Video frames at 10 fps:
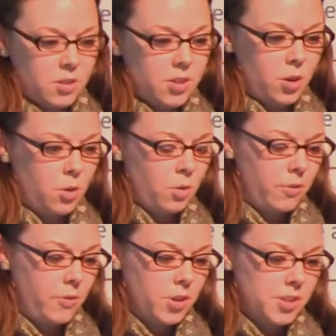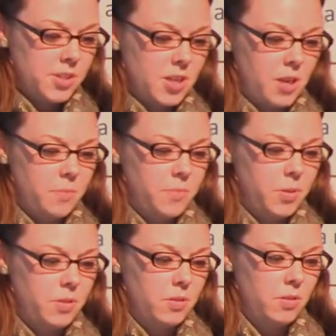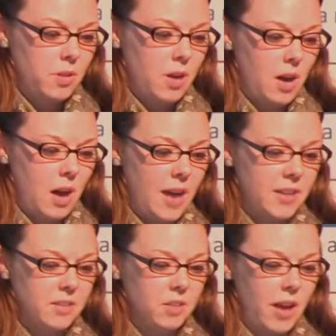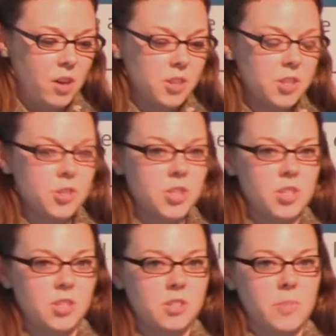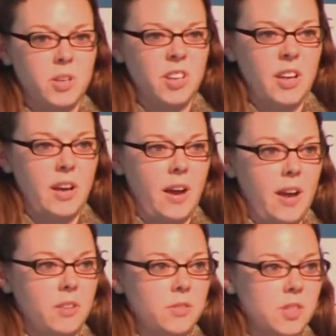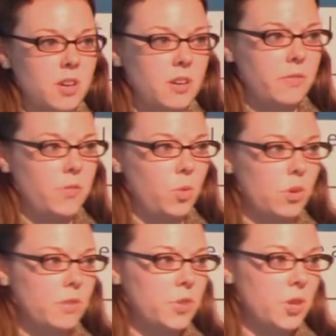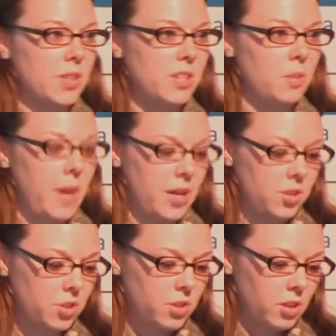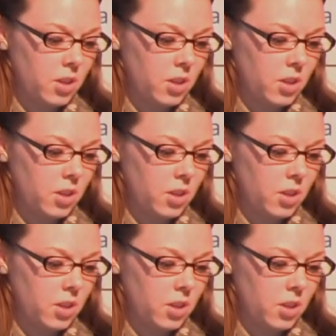So first, I looked at strategic stability. I used a lot of the work of Therese Delpech.